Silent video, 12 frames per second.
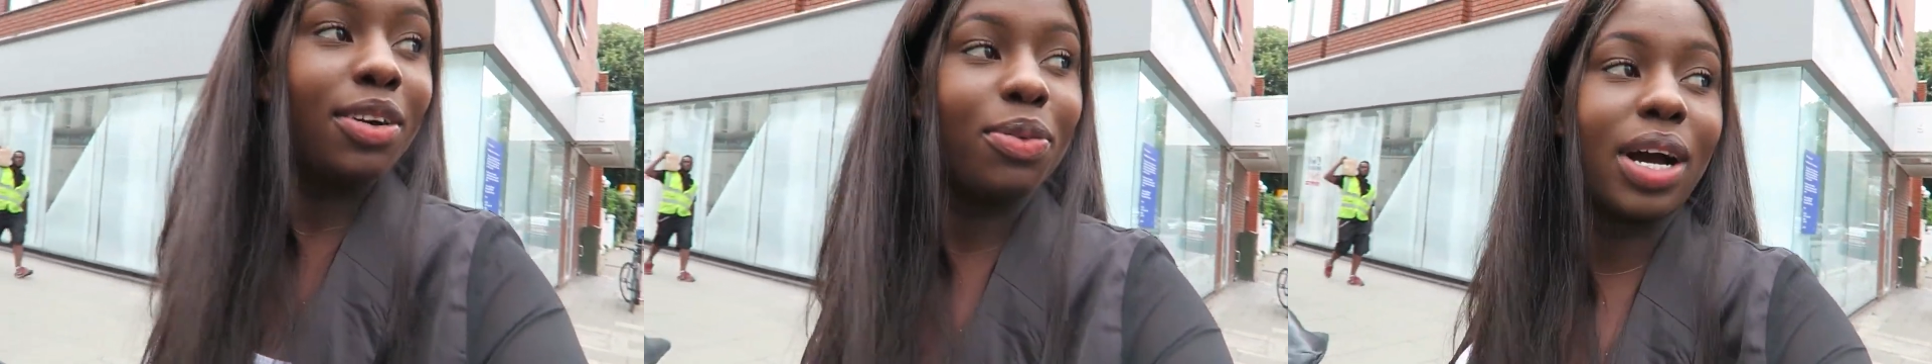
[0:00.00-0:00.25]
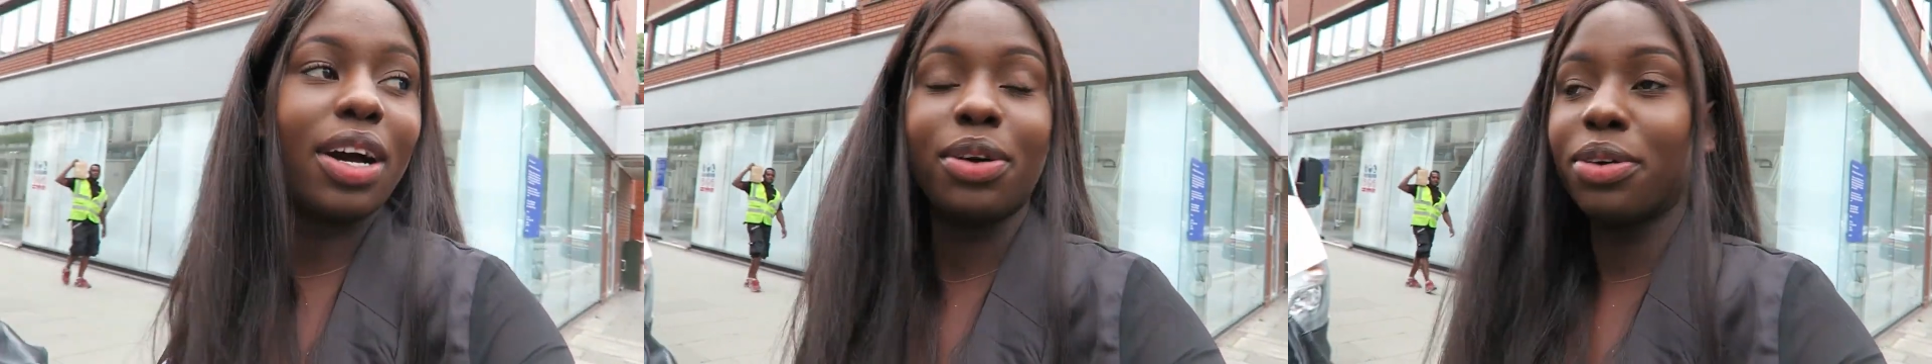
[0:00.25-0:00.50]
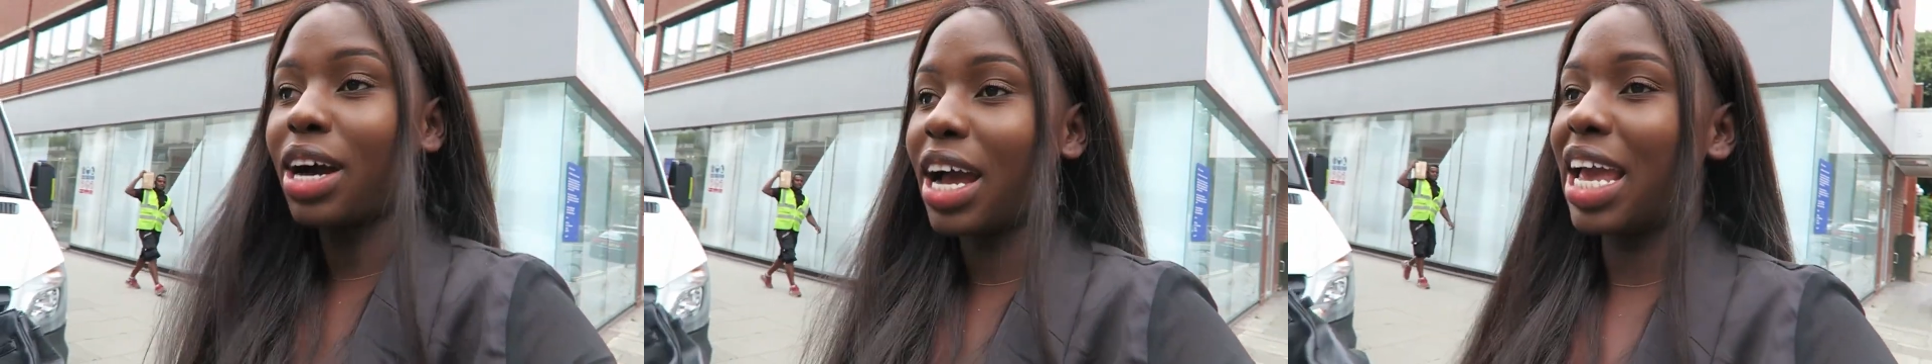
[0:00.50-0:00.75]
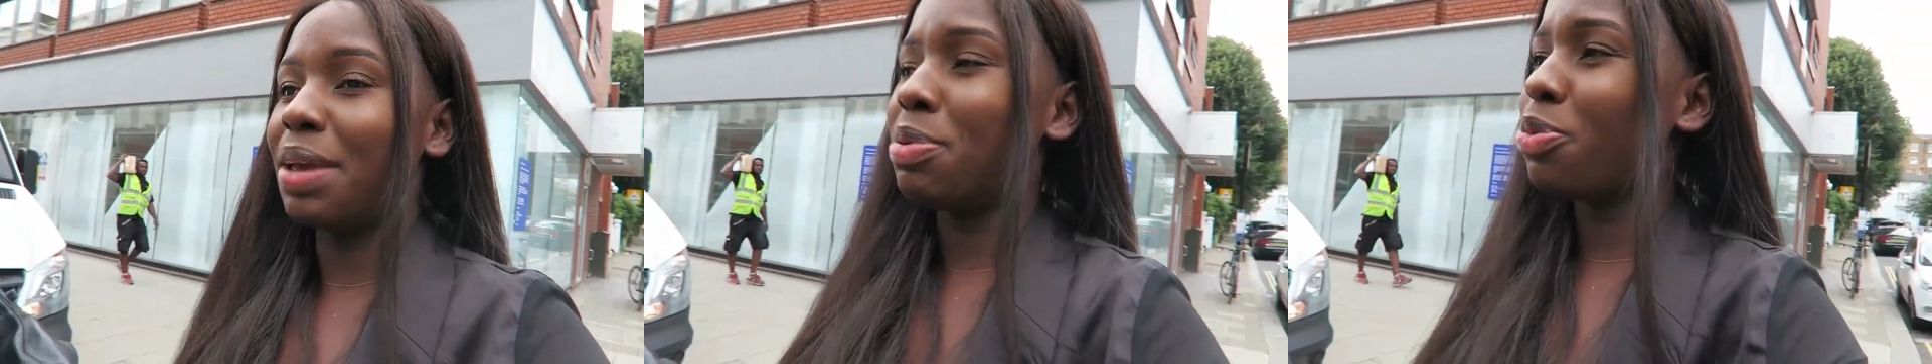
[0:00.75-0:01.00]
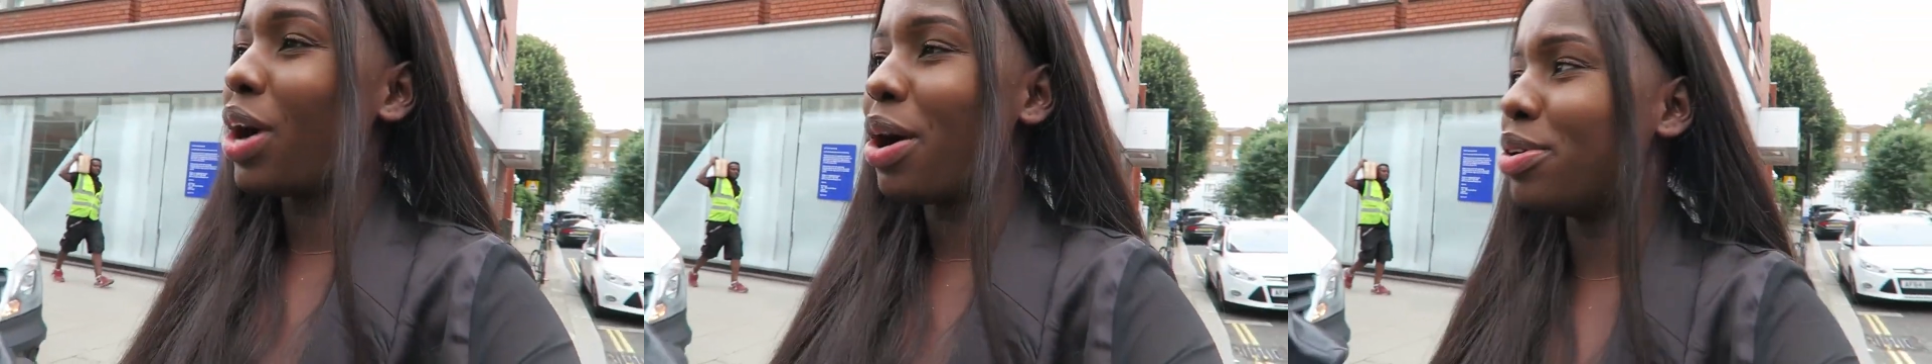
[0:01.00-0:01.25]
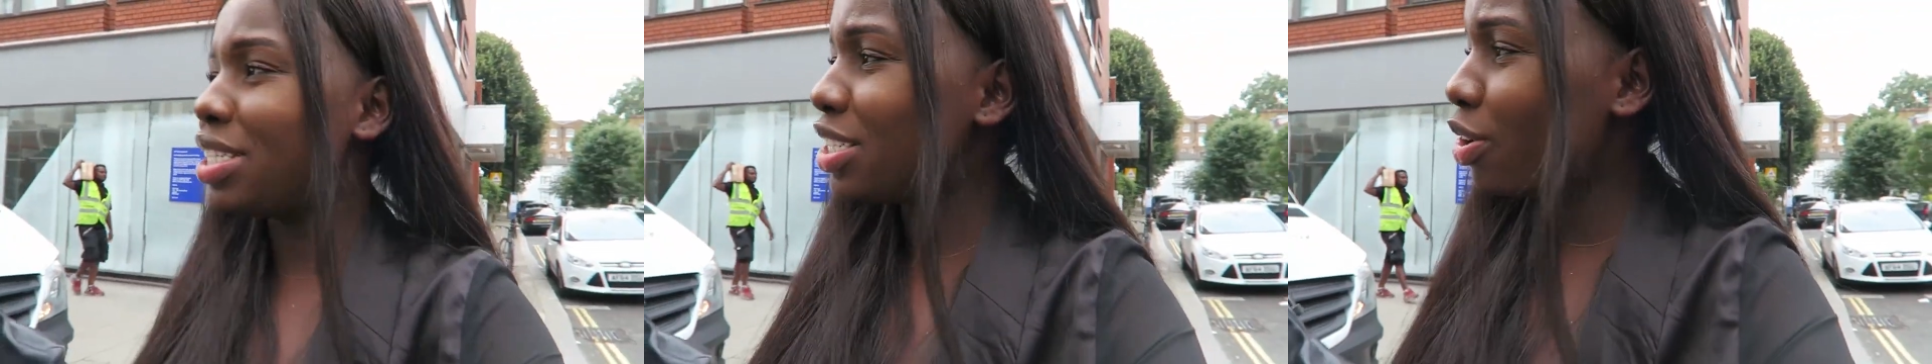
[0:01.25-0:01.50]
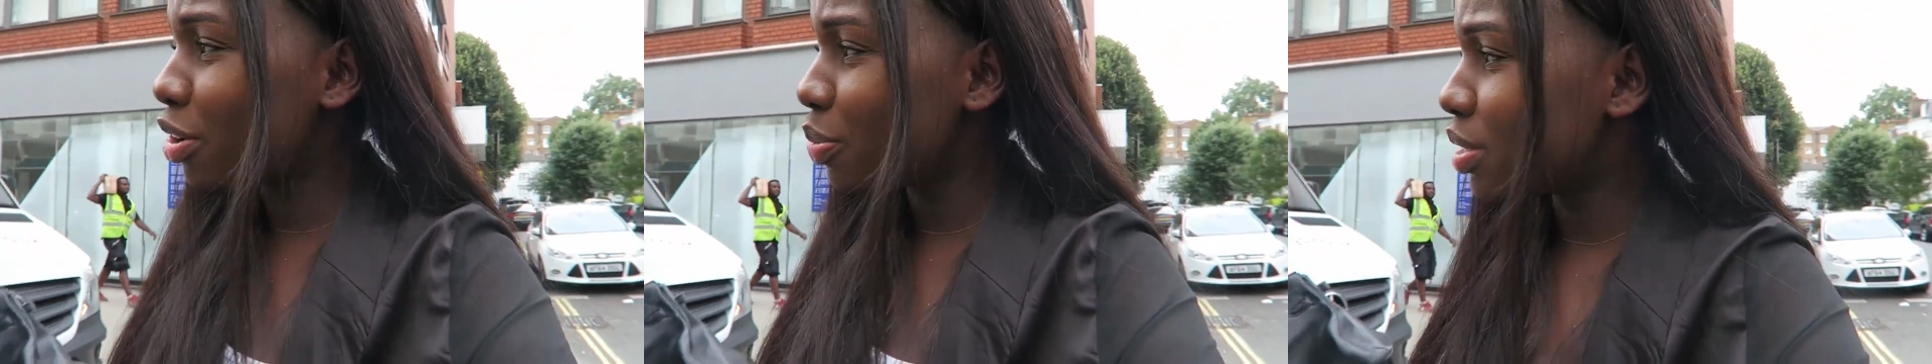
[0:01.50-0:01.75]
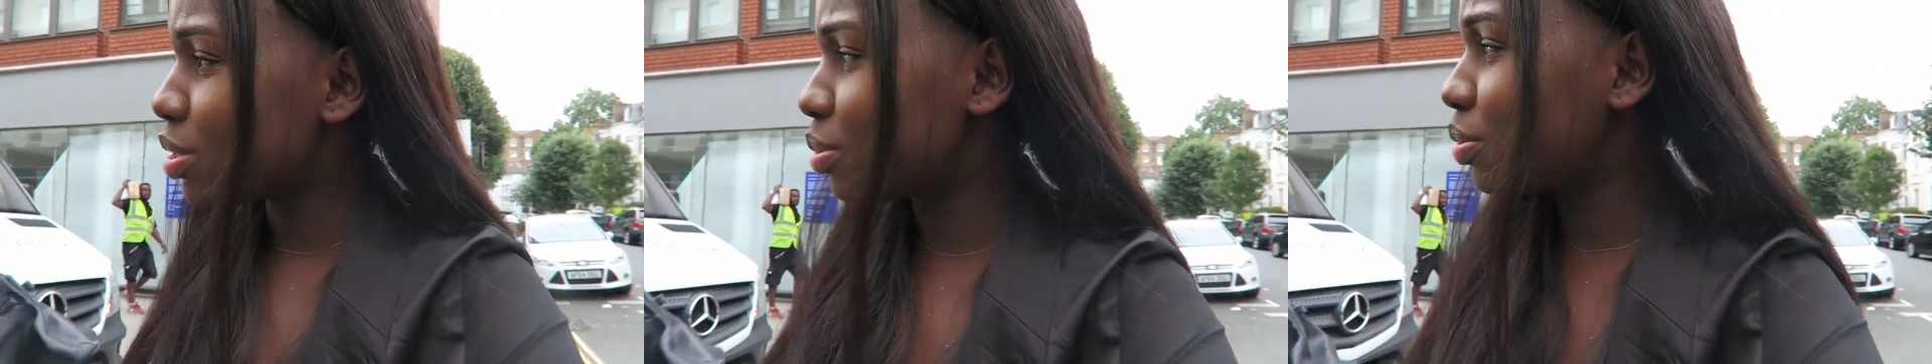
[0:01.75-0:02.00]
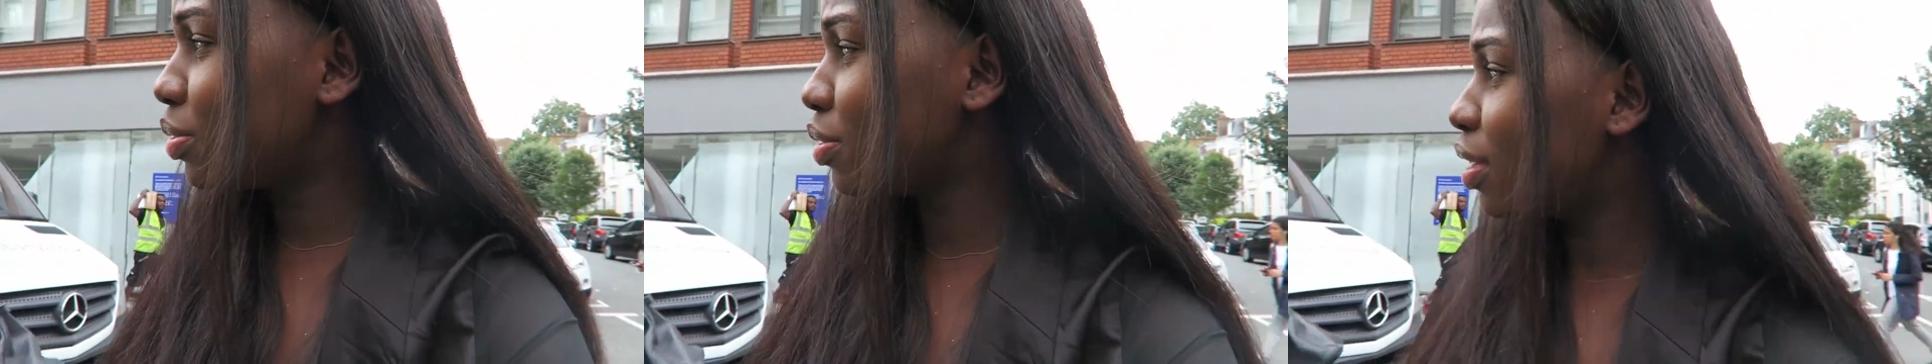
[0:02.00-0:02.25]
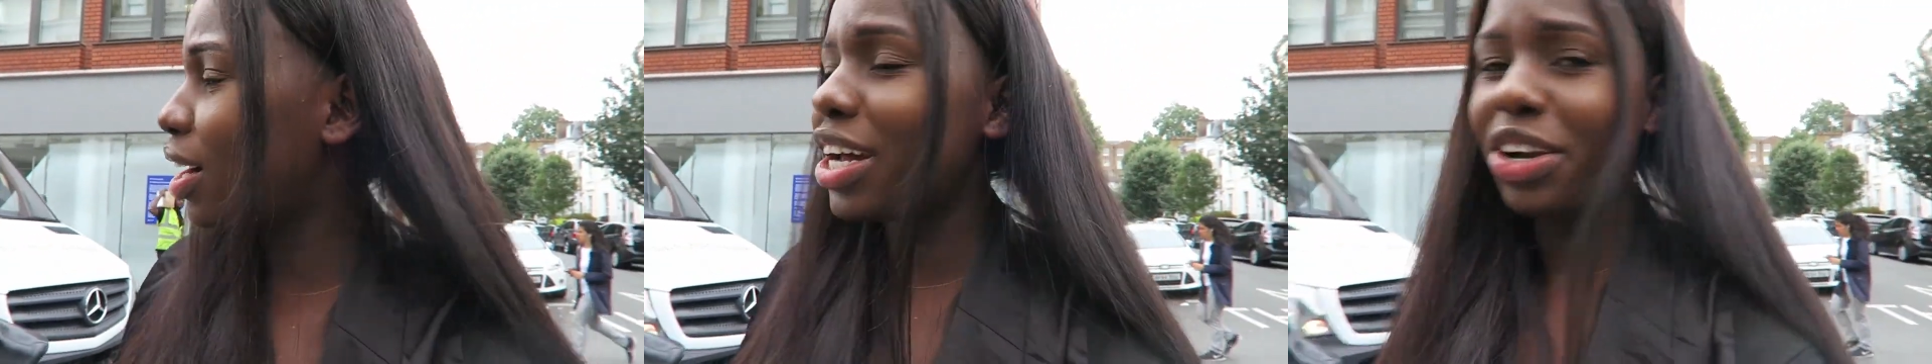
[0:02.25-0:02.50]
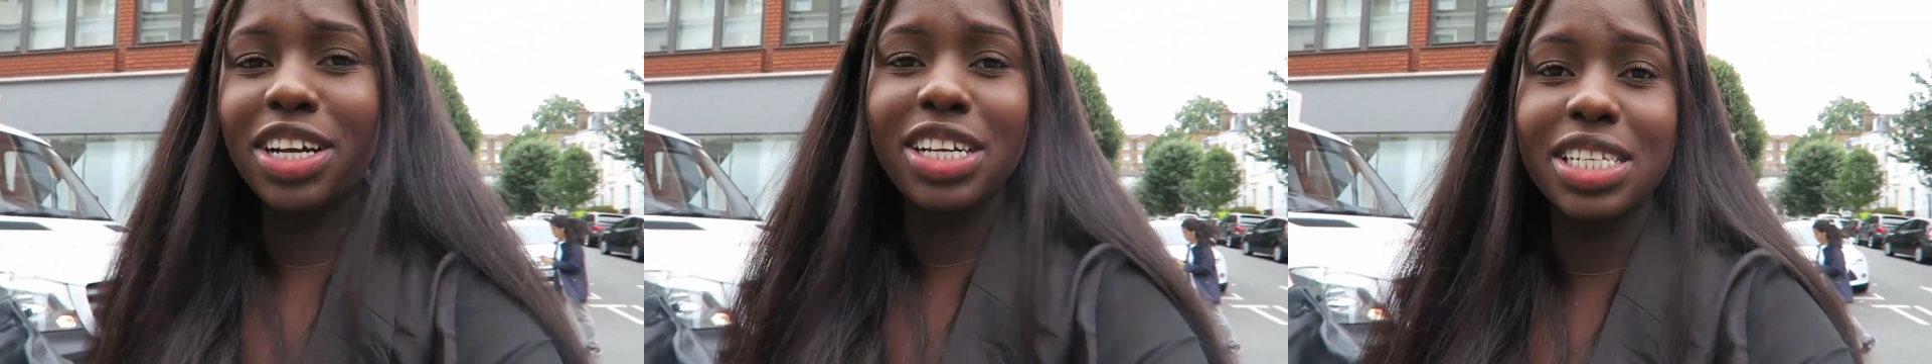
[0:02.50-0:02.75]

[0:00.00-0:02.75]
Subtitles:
Wow, I hate it. Why would he dog whistle? I don't